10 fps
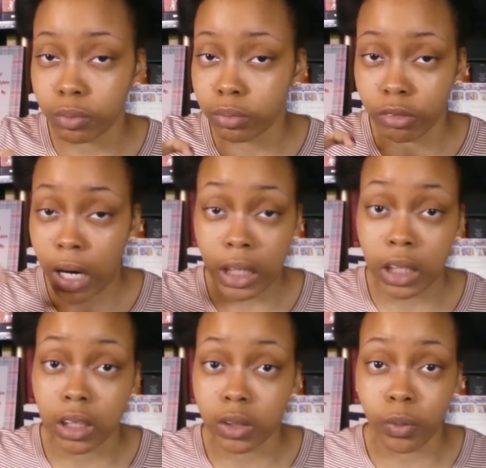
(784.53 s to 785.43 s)

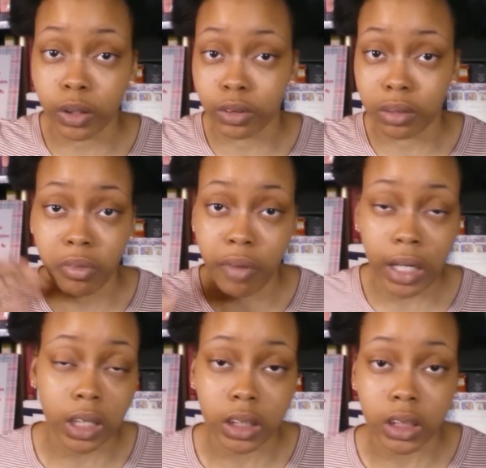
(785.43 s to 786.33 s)
miraculous wonders and
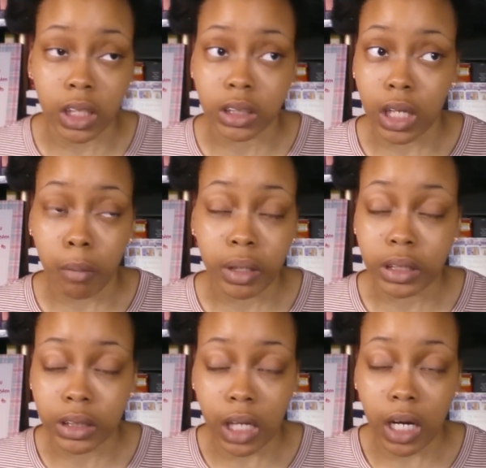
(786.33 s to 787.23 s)
miraculous things. And I
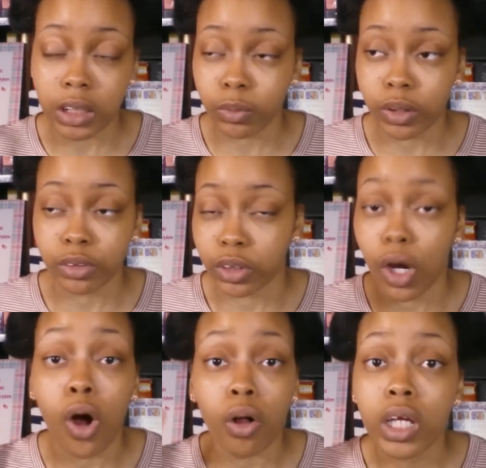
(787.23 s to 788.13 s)
mean signs, wonders, and
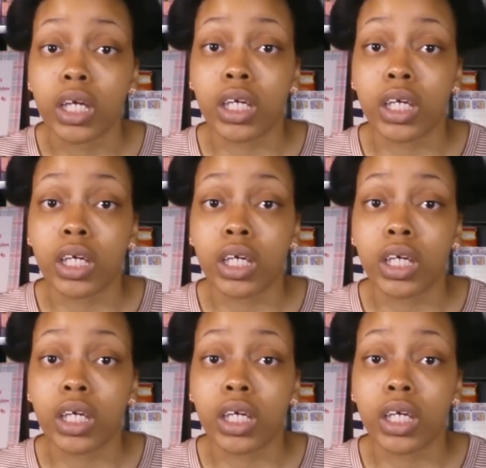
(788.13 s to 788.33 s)
all.